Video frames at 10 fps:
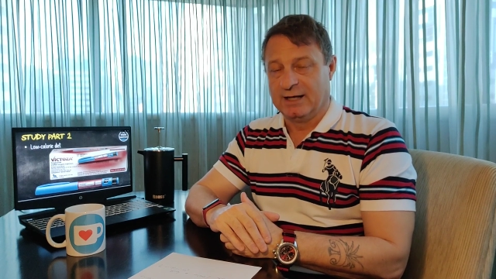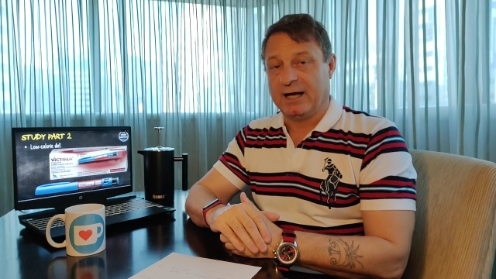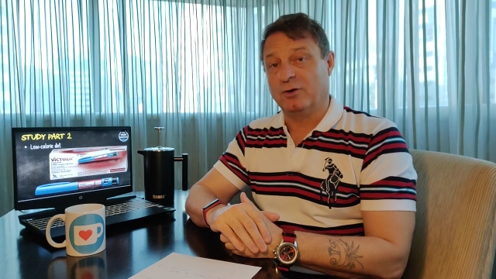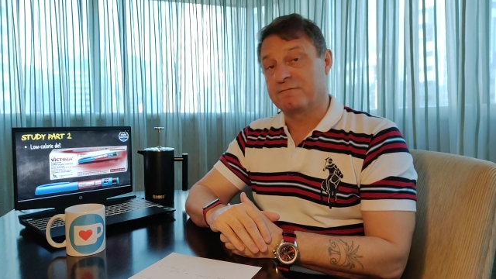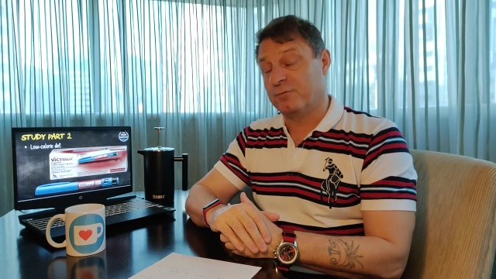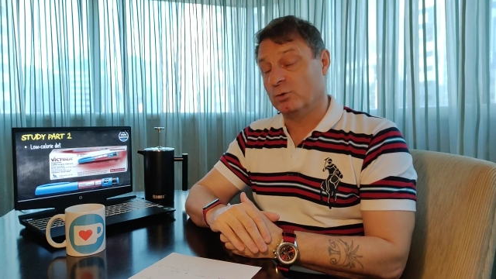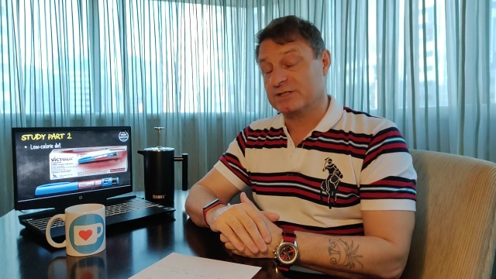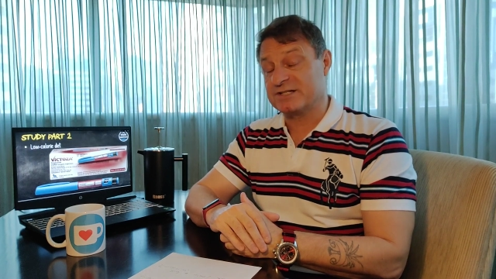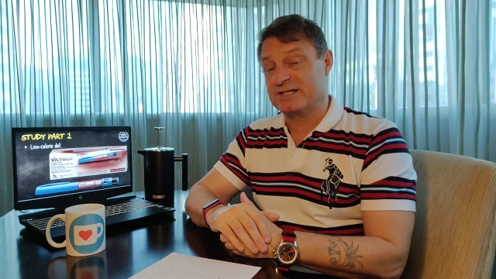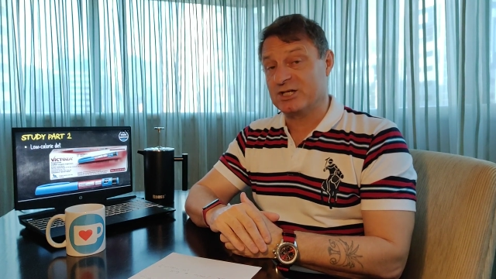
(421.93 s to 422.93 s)
I look
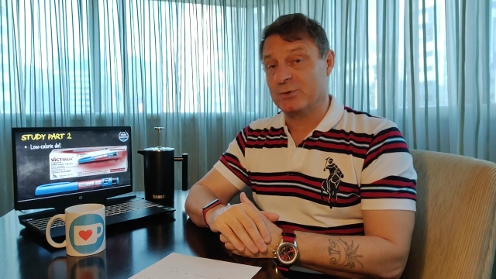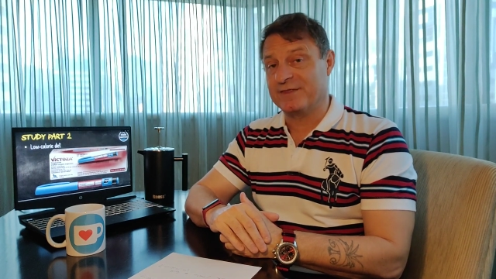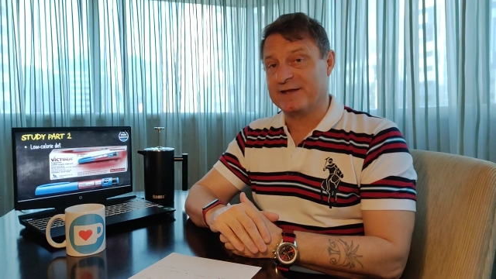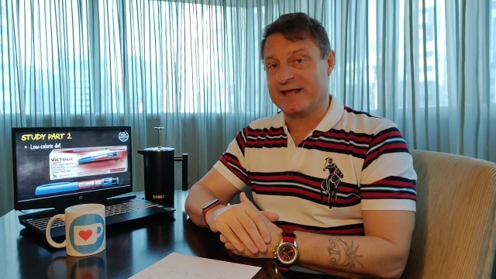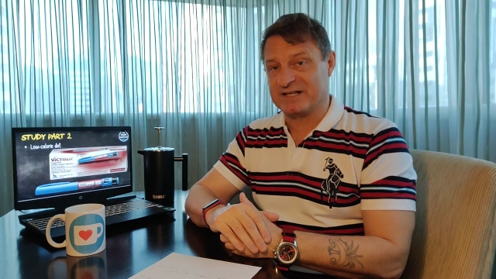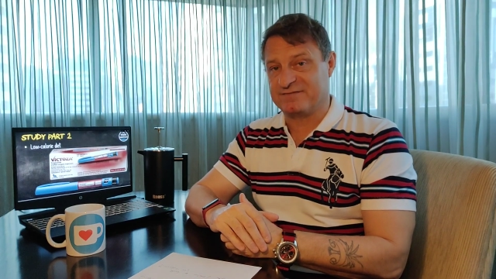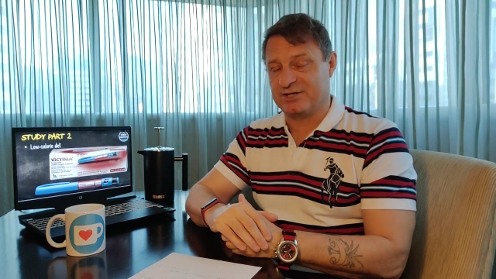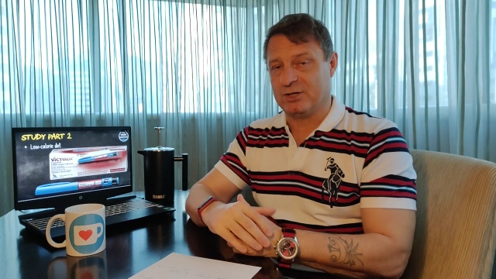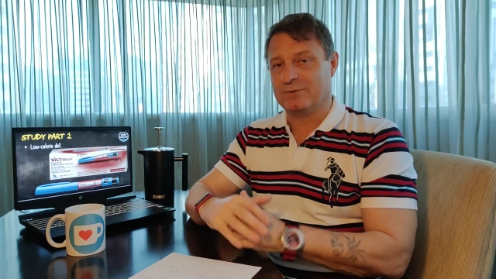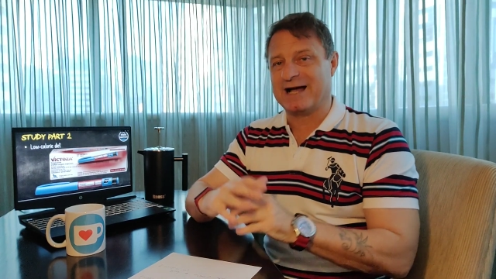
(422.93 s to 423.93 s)
forward to seeing you in the next
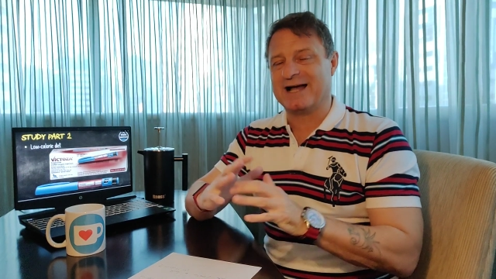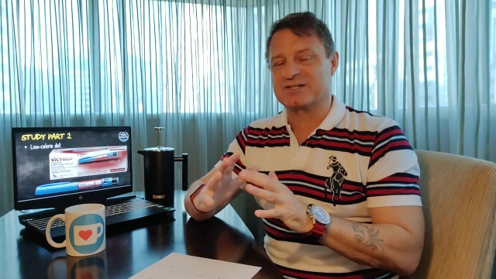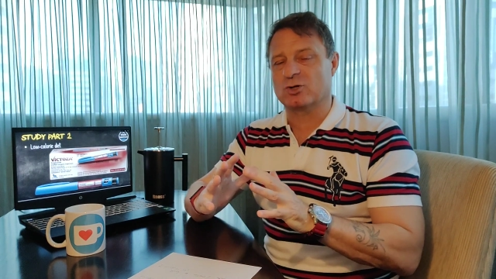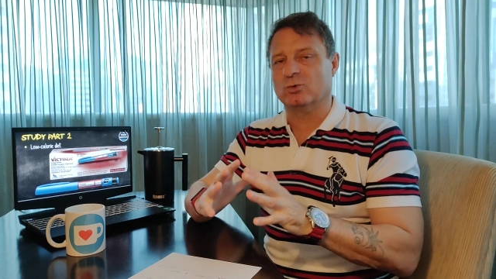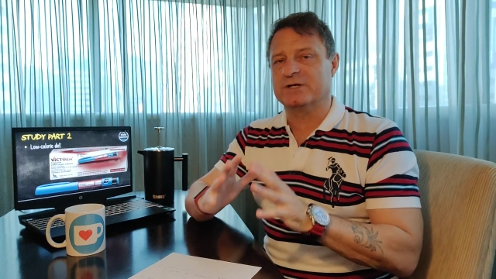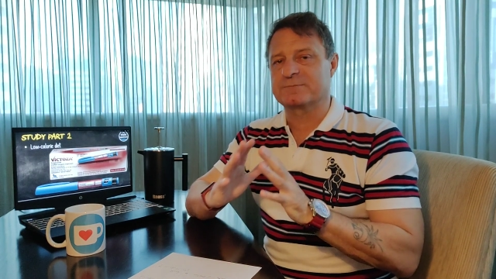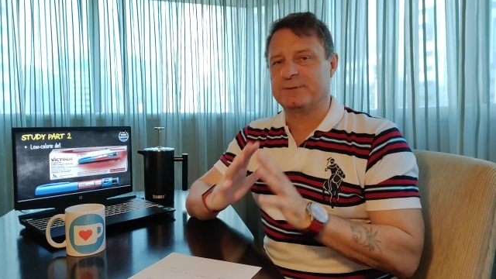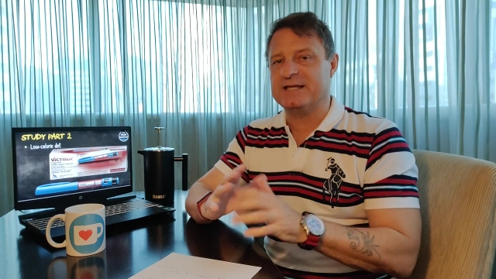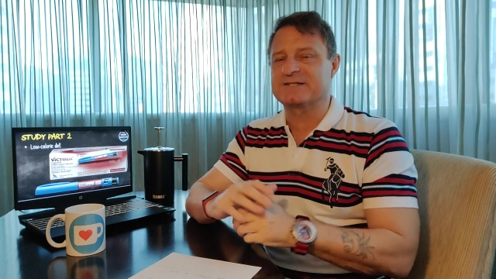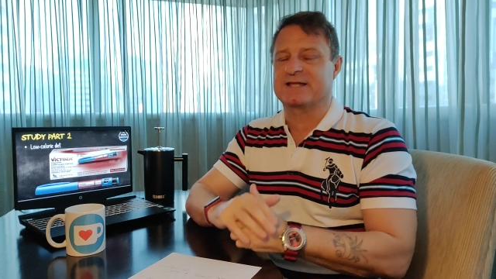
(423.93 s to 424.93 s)
video. As always,
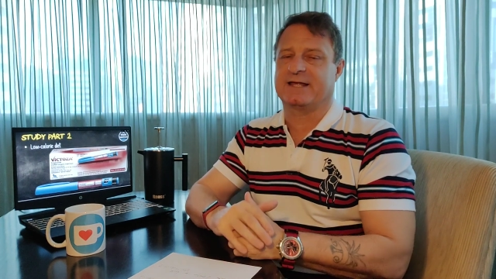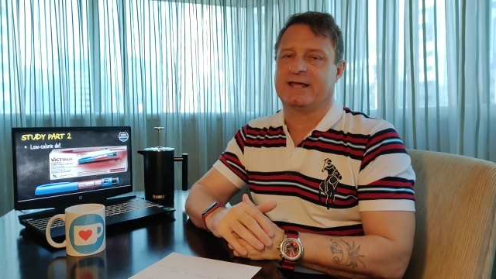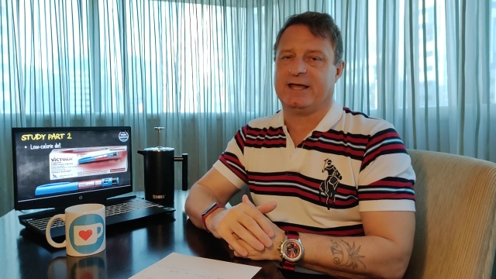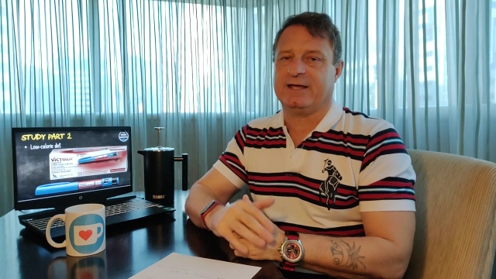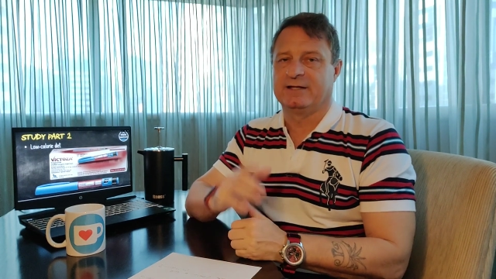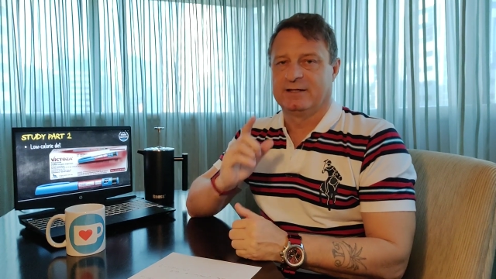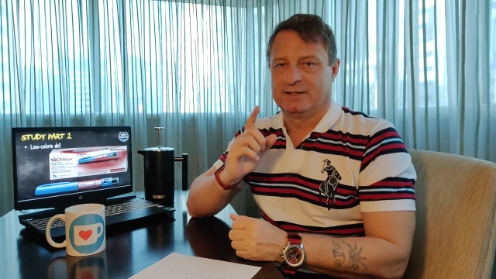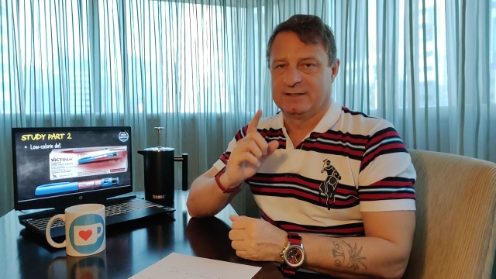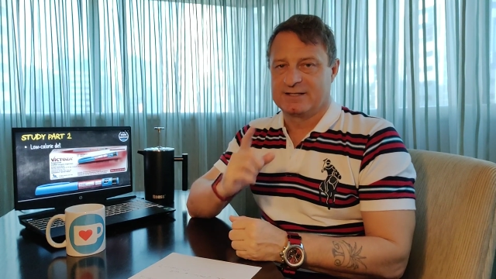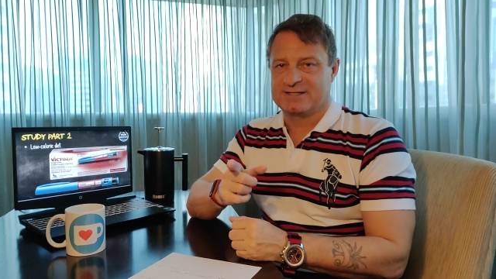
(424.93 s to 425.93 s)
please take care,
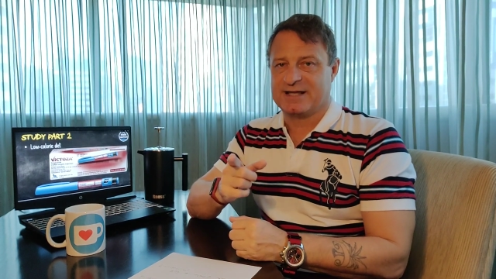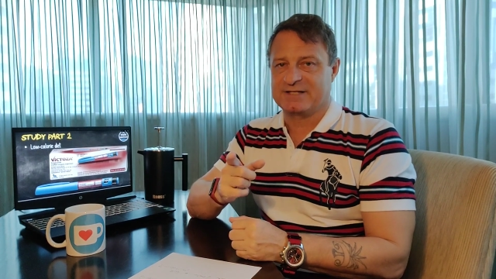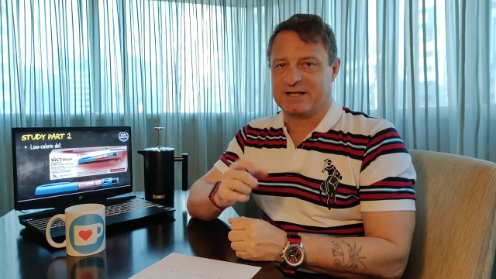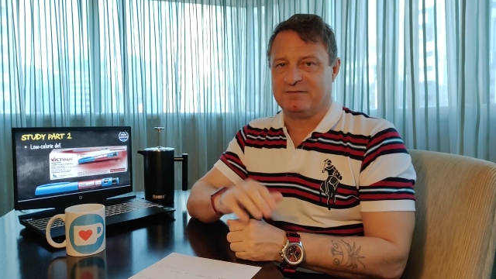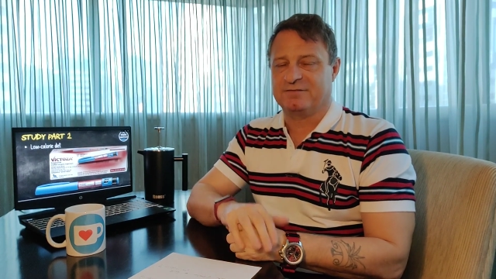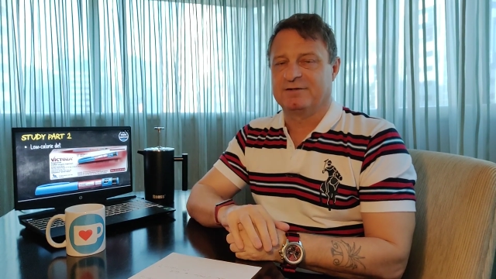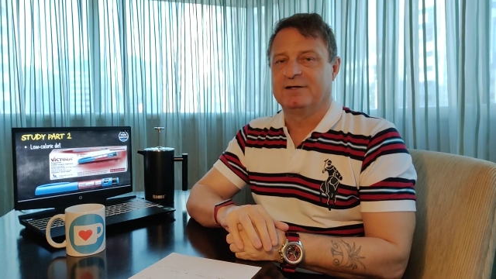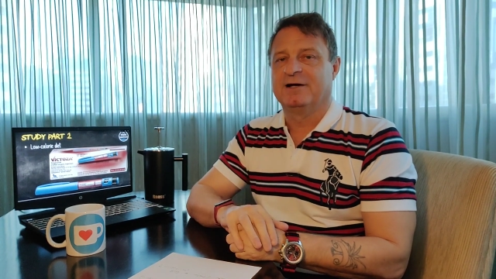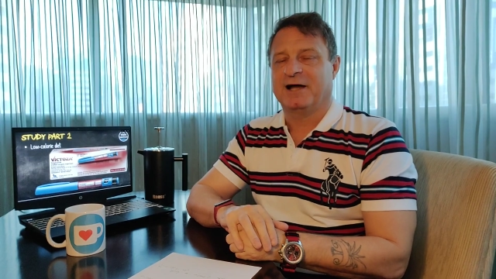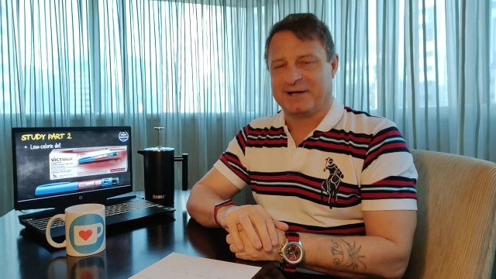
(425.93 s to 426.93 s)
stay safe,
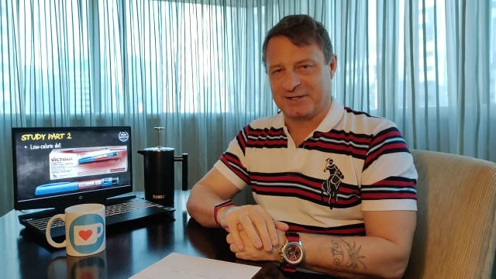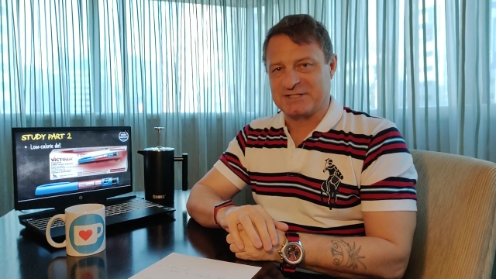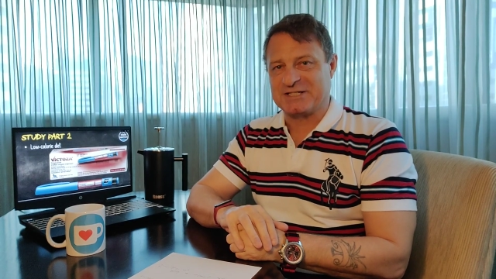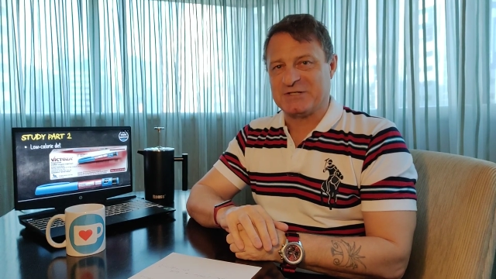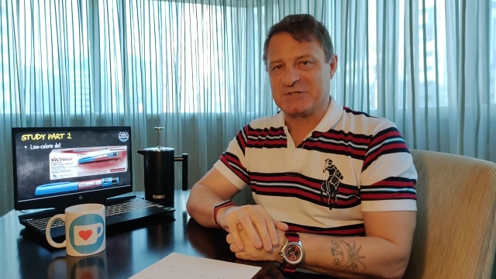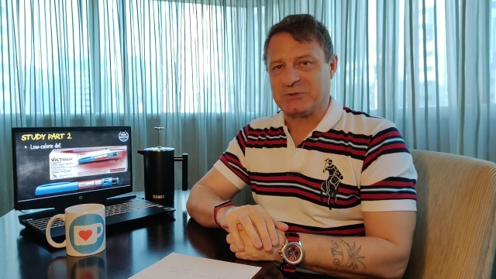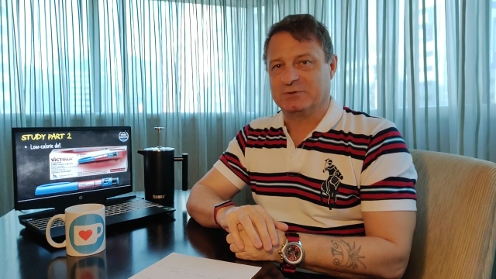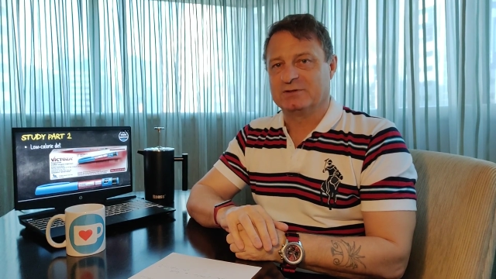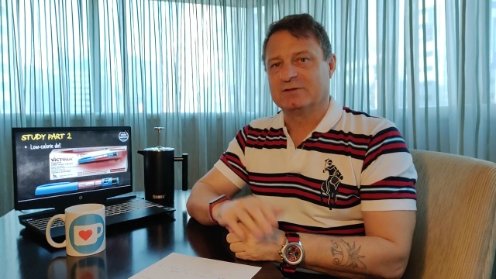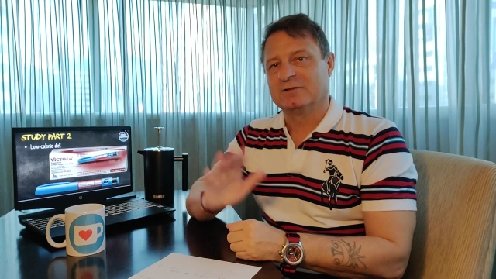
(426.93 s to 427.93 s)
and I'll see you
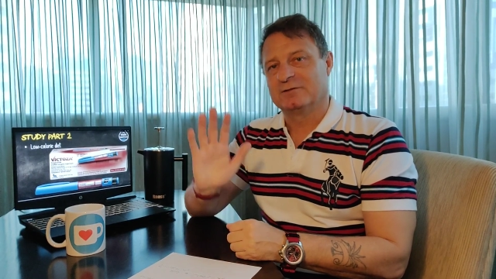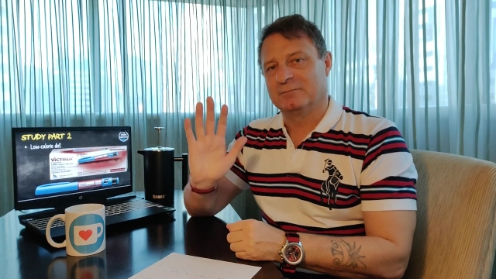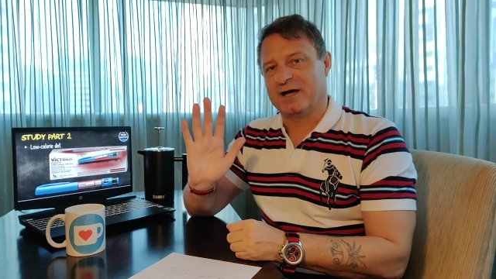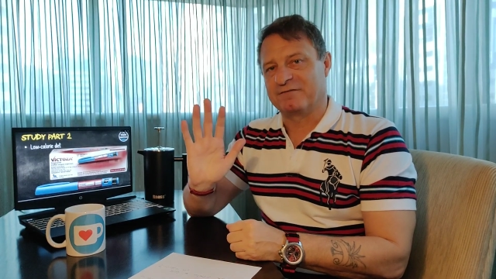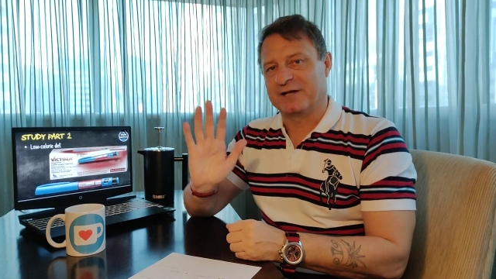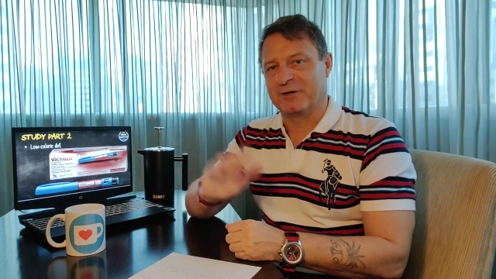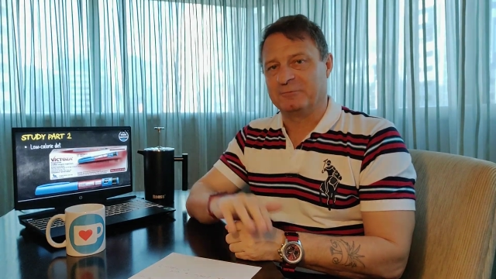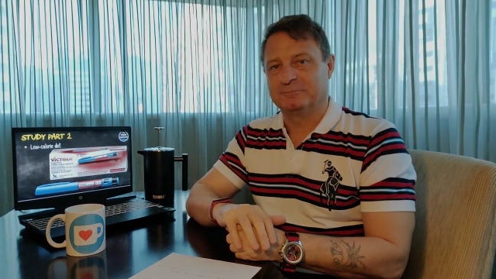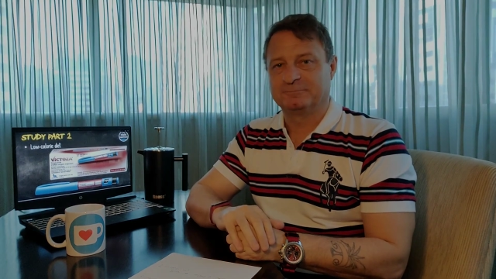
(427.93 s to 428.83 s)
soon. Bye for now.